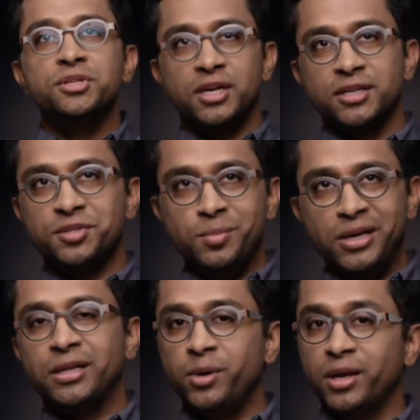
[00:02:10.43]
So that doesn't
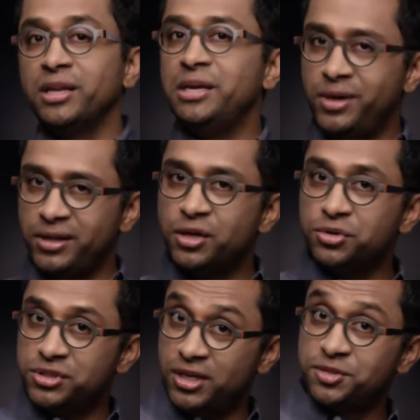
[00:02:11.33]
mean that we are leaving
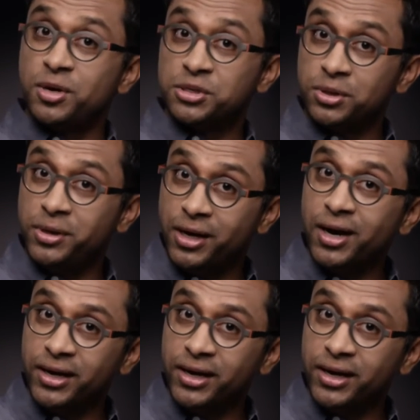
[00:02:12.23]
the original Xbox One